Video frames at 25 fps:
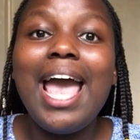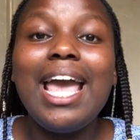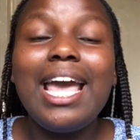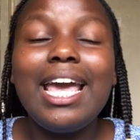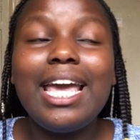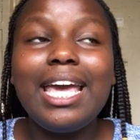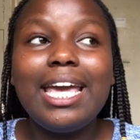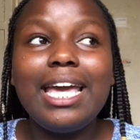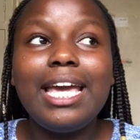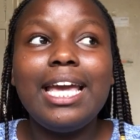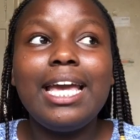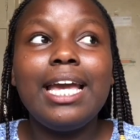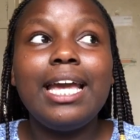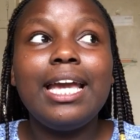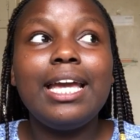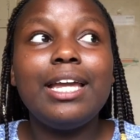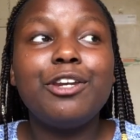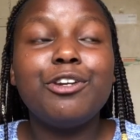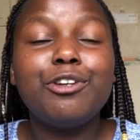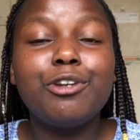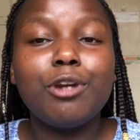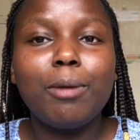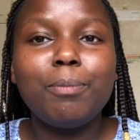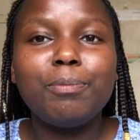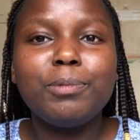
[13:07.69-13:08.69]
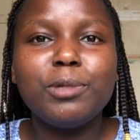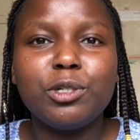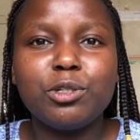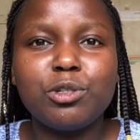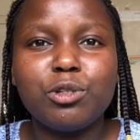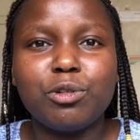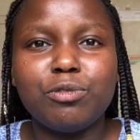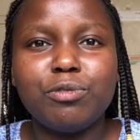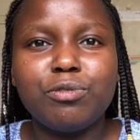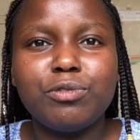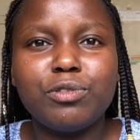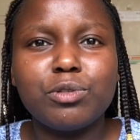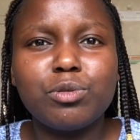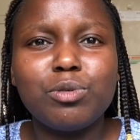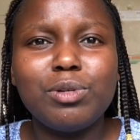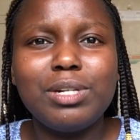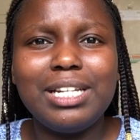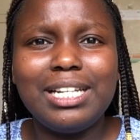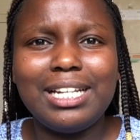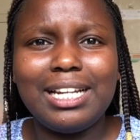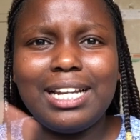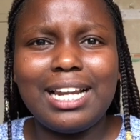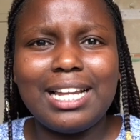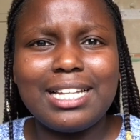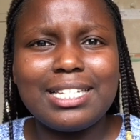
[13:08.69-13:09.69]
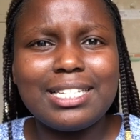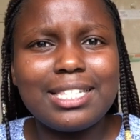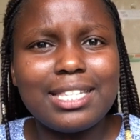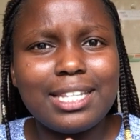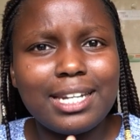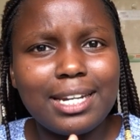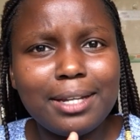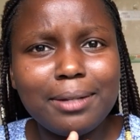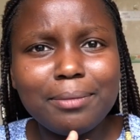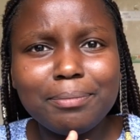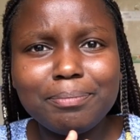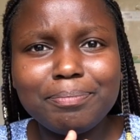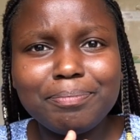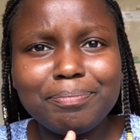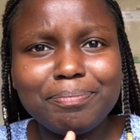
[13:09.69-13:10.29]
He dropped out of school in class 3.